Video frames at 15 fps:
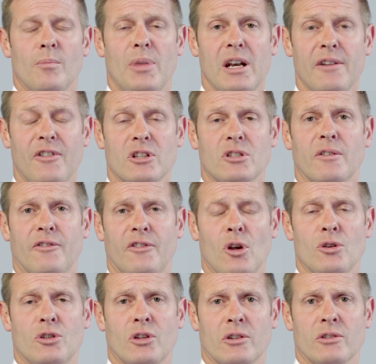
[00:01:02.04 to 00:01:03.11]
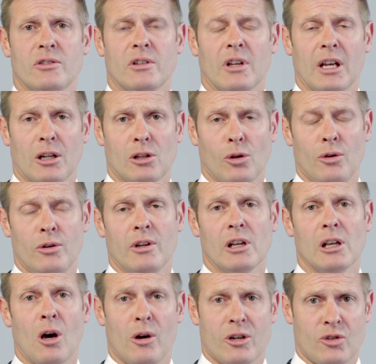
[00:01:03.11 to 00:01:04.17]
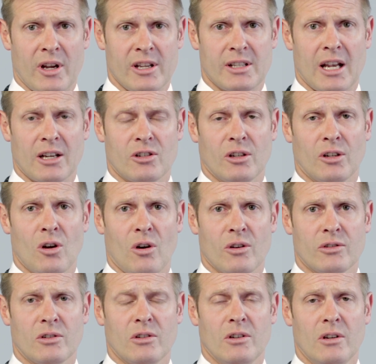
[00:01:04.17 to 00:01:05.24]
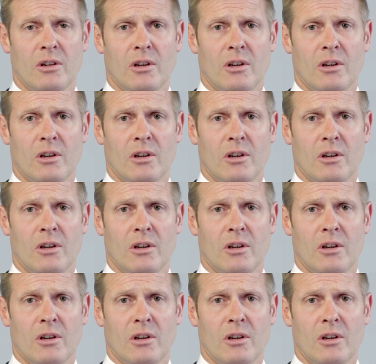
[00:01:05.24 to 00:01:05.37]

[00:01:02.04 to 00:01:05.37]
Benefits of futures include lower transaction costs.